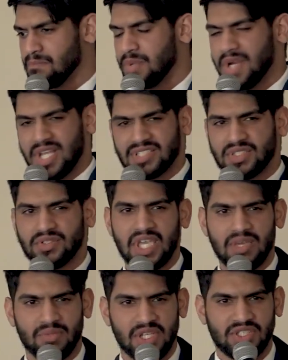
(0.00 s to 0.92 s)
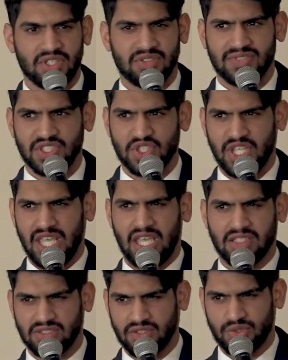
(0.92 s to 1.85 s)
But I still gave myself the
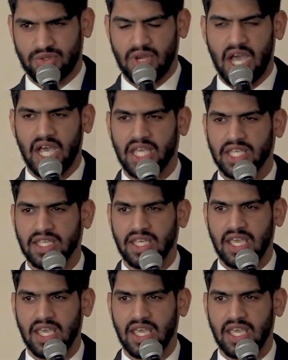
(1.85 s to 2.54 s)
chance to try.